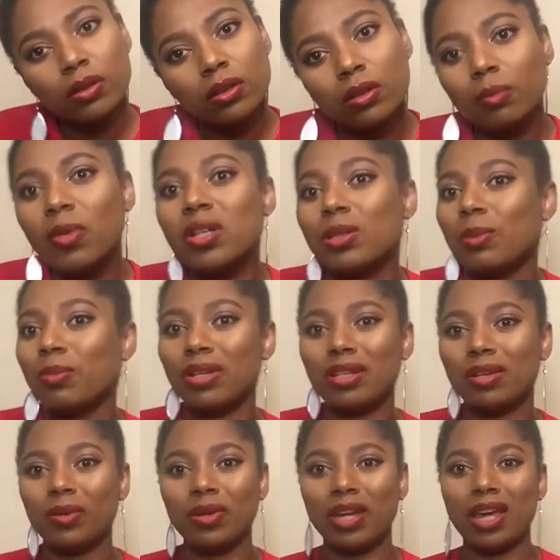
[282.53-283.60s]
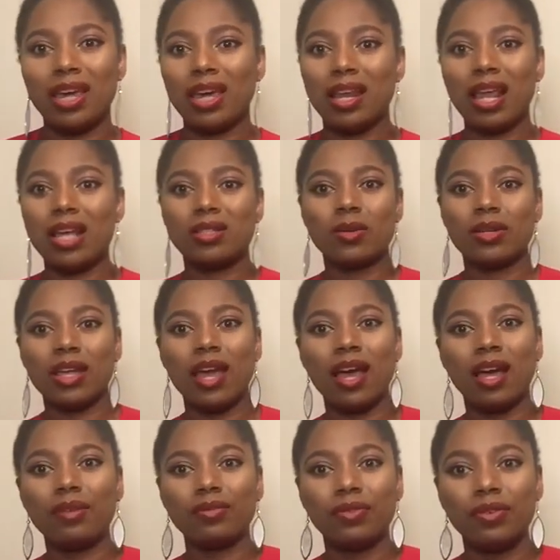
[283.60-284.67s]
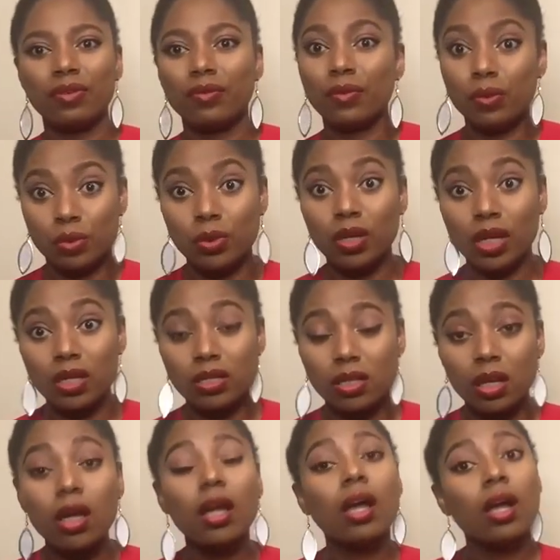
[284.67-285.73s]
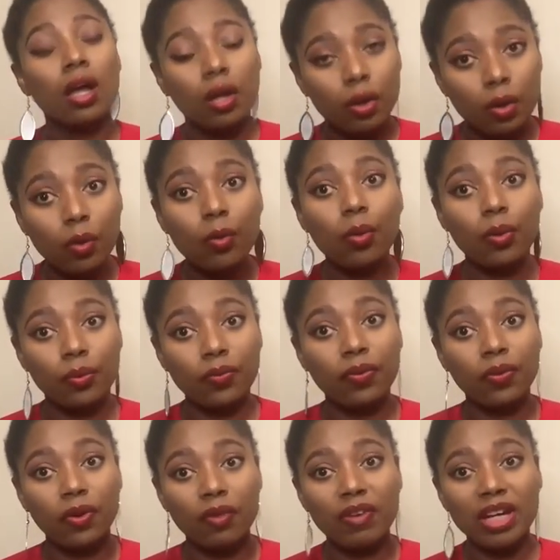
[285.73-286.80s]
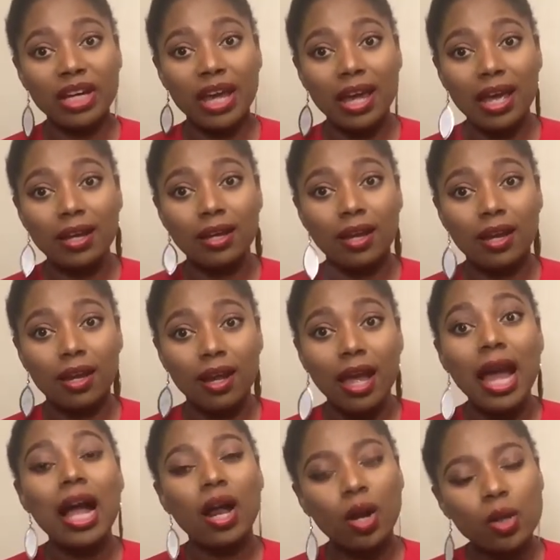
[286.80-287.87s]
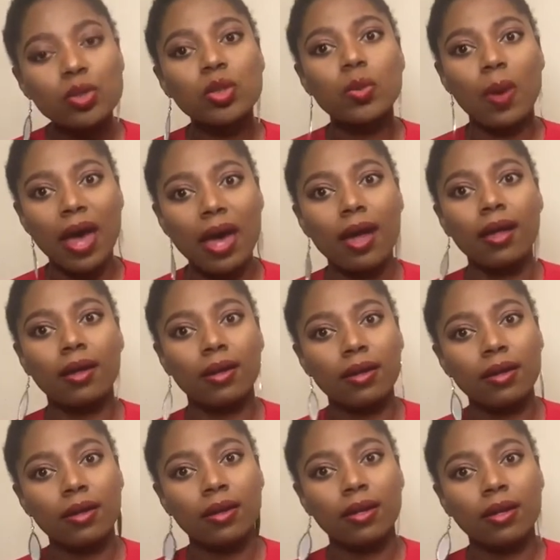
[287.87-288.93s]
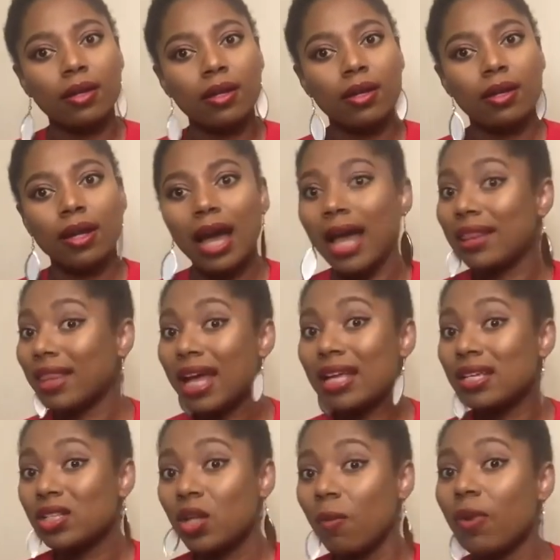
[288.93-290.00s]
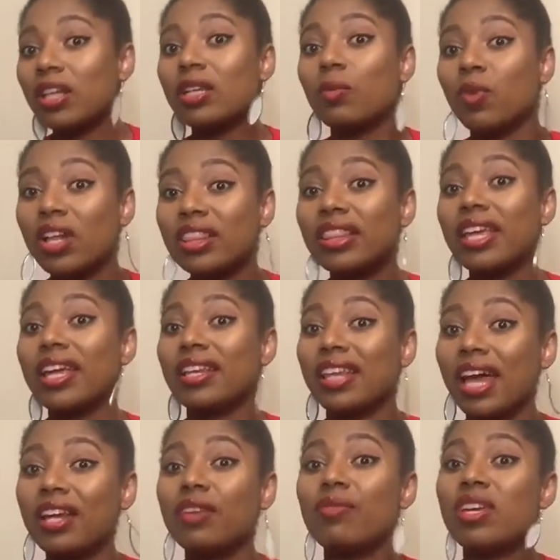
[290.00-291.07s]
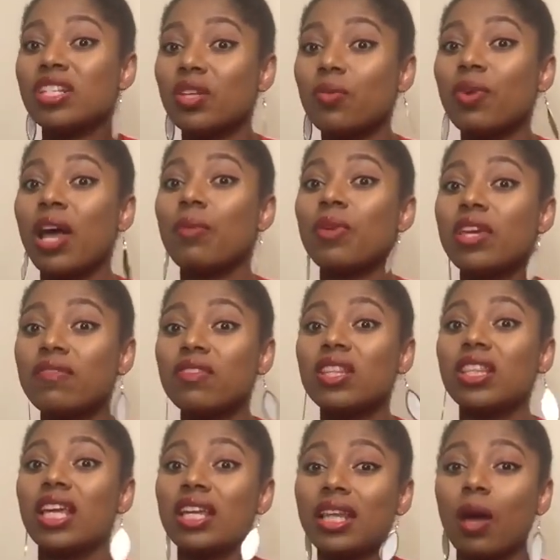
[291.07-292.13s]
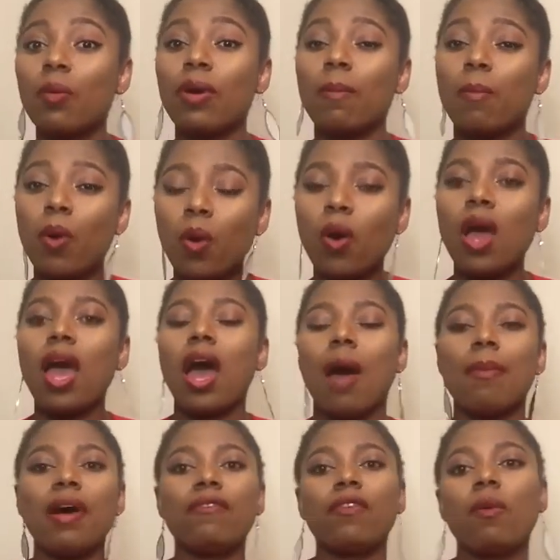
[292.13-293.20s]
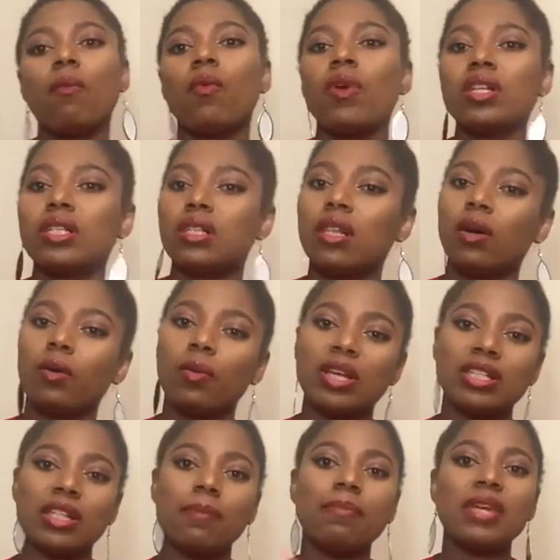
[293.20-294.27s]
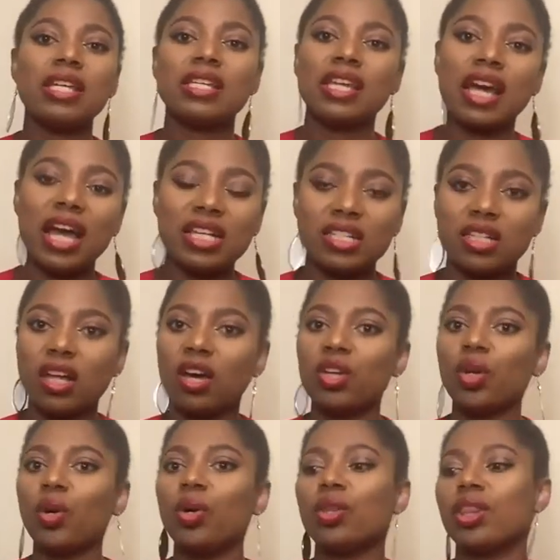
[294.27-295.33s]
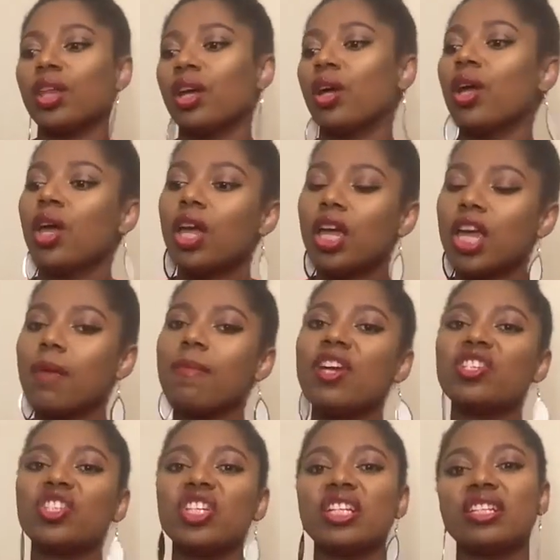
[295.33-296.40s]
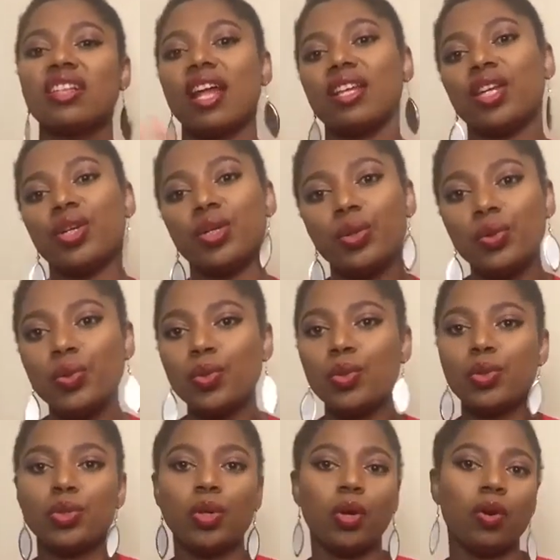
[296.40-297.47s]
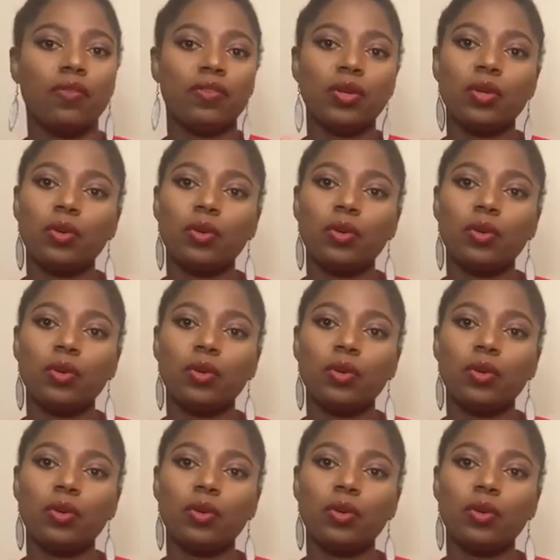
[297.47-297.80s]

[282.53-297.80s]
Most people in the UK here, that's all they have. Food to eat, roof over their head, and clothes to wear. And that is normal. The reason why we even think that we're poor, apart from what the Western media has done, or the images that they use of,